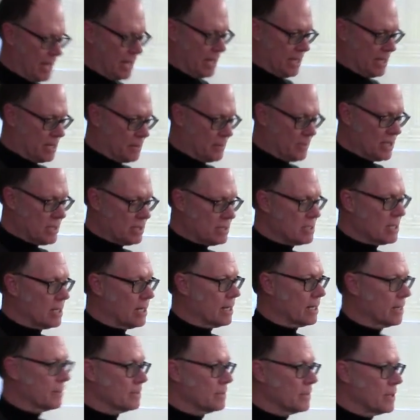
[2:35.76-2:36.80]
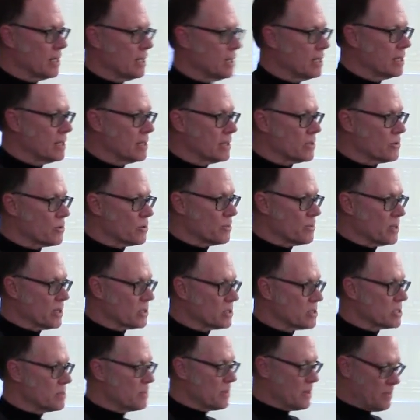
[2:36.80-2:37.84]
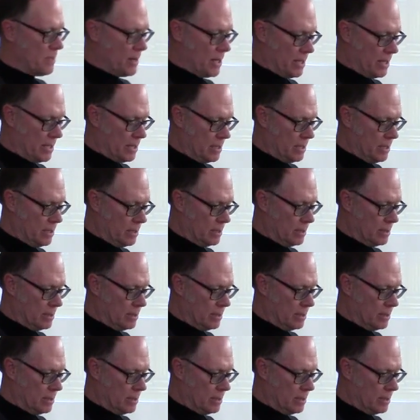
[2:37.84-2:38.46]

In the meantime, there are bills to be paid,